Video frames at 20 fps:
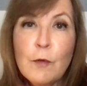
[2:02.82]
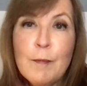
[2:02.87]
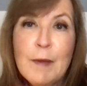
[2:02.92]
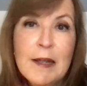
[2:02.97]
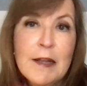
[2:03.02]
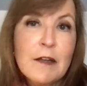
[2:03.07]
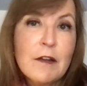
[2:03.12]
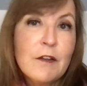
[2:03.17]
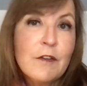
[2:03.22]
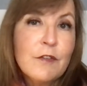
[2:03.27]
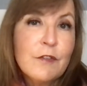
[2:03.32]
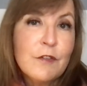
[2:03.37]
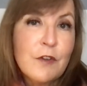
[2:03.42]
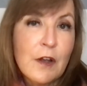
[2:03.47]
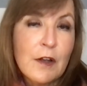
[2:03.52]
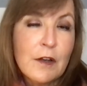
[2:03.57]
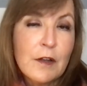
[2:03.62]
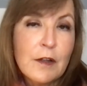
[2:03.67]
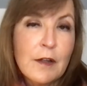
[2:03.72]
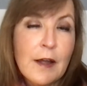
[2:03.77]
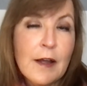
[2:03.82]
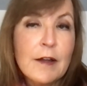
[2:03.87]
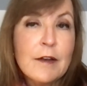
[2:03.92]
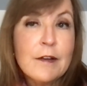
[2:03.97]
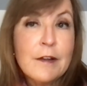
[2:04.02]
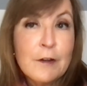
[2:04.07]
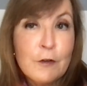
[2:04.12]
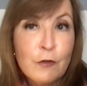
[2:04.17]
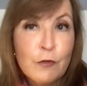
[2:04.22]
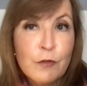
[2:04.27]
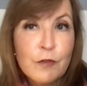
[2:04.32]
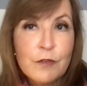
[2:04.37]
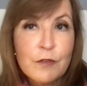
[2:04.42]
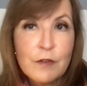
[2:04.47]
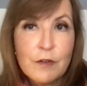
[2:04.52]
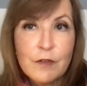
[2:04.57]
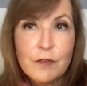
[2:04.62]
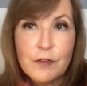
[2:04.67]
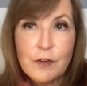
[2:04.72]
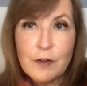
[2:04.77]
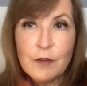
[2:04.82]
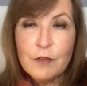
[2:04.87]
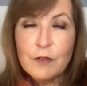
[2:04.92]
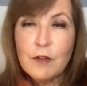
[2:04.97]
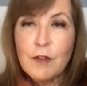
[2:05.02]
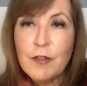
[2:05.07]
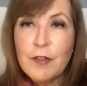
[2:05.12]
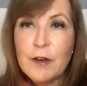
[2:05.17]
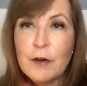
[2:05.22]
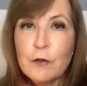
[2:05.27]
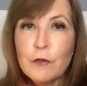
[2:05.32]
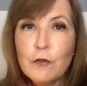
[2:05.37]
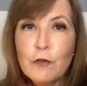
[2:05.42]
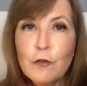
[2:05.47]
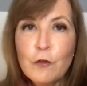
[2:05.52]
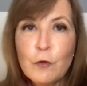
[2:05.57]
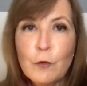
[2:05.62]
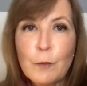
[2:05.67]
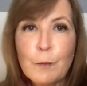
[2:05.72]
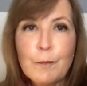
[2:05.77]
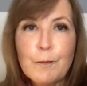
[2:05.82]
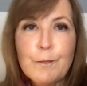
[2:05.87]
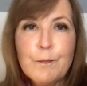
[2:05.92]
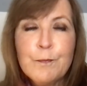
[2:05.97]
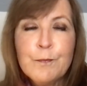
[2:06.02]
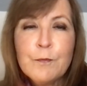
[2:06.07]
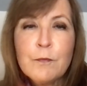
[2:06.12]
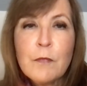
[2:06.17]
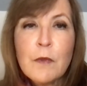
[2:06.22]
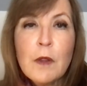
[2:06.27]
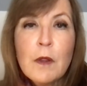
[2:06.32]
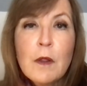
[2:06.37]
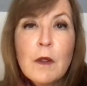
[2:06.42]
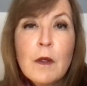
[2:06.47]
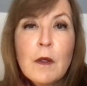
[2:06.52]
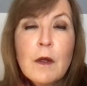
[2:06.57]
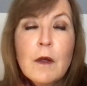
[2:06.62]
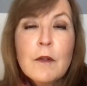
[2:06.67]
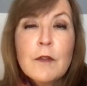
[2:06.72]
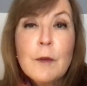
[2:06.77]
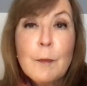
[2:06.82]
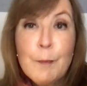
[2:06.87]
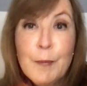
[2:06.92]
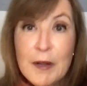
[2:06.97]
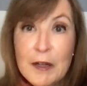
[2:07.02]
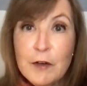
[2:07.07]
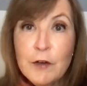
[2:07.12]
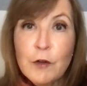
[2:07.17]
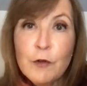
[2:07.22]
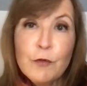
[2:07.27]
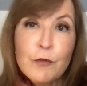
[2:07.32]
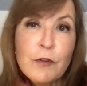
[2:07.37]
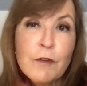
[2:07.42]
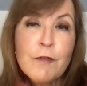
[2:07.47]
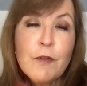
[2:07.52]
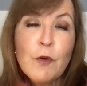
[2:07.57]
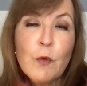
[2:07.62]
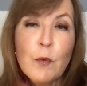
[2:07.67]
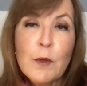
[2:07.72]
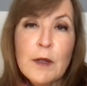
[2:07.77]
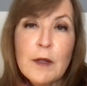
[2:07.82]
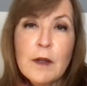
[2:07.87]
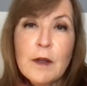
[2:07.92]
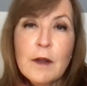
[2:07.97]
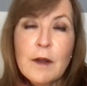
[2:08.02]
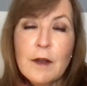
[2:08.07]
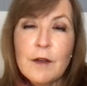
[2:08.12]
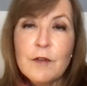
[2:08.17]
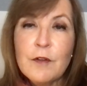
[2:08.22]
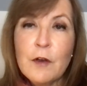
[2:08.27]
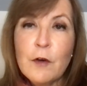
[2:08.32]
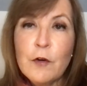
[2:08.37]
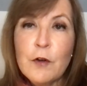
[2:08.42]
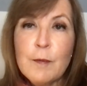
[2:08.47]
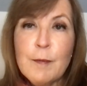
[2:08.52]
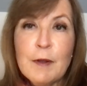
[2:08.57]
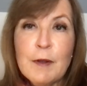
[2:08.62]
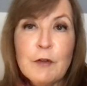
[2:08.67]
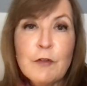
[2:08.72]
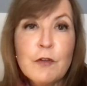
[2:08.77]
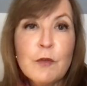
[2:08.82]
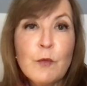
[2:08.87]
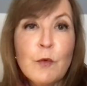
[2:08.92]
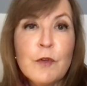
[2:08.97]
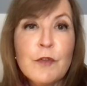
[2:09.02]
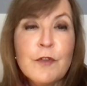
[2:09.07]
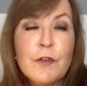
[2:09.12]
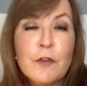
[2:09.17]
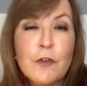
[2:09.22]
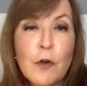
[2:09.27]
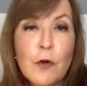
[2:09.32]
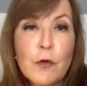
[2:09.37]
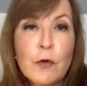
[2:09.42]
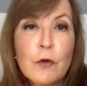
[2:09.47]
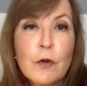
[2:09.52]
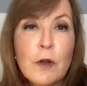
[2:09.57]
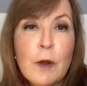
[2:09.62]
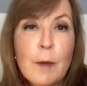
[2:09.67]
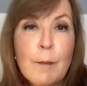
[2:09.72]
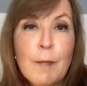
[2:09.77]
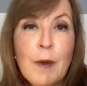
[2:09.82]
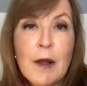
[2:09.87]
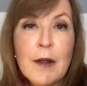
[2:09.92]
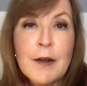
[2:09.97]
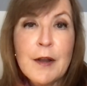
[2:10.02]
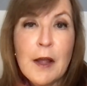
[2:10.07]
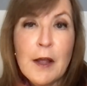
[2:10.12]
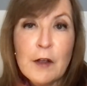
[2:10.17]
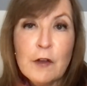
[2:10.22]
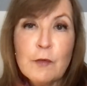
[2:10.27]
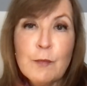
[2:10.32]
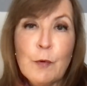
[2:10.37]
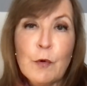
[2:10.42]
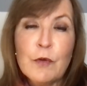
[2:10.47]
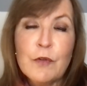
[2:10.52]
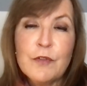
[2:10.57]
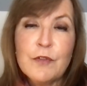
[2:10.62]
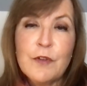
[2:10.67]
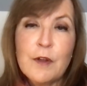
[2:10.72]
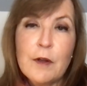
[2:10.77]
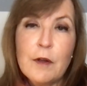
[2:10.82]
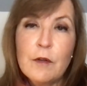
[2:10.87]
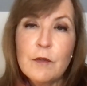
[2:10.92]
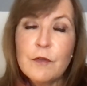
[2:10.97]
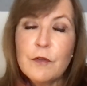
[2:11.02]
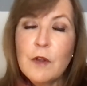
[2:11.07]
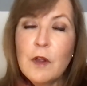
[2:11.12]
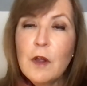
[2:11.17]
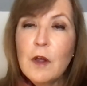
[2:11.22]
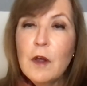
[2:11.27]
mainly steady, and interest is decent there too. The big news of the week, as I already mentioned, was the total combined export sales.